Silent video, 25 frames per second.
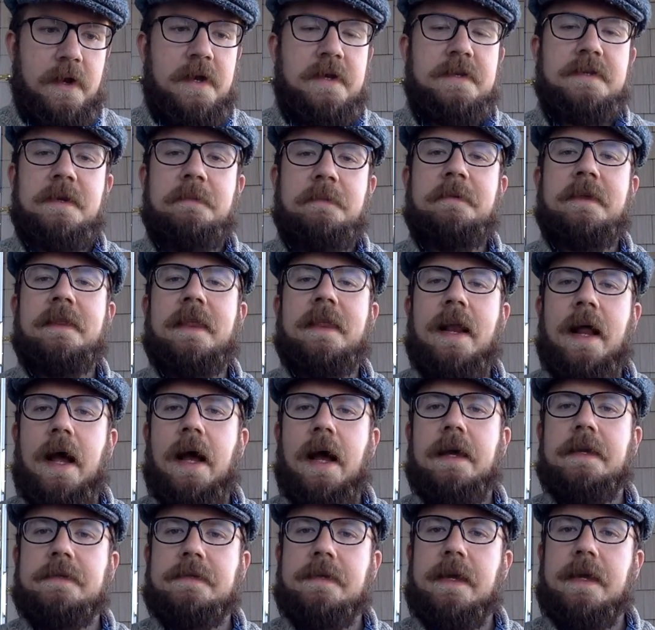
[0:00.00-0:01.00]
something that
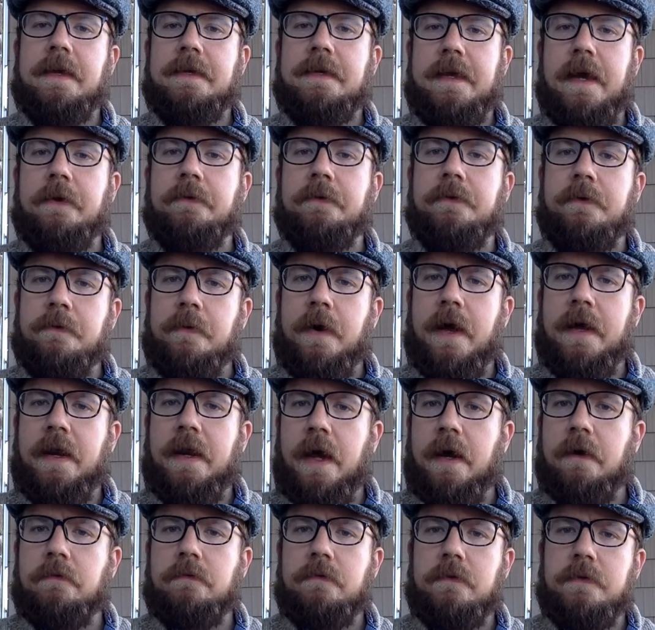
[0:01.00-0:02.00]
I sat down to write
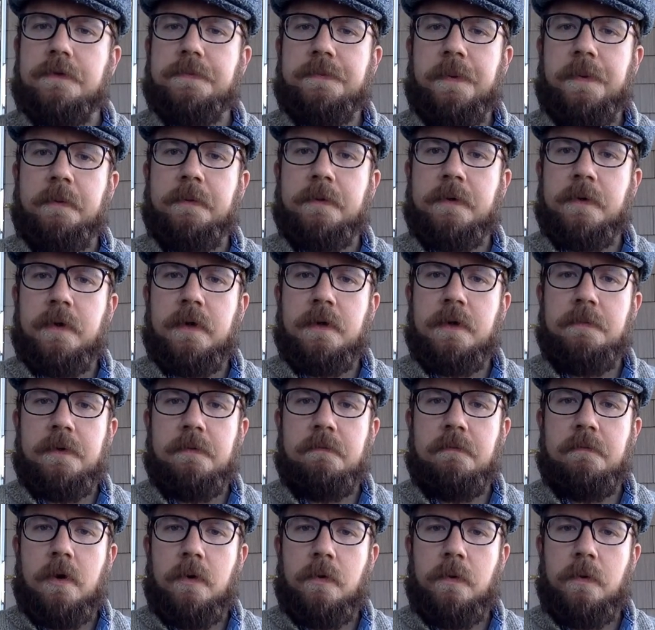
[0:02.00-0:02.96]
out is probably going to be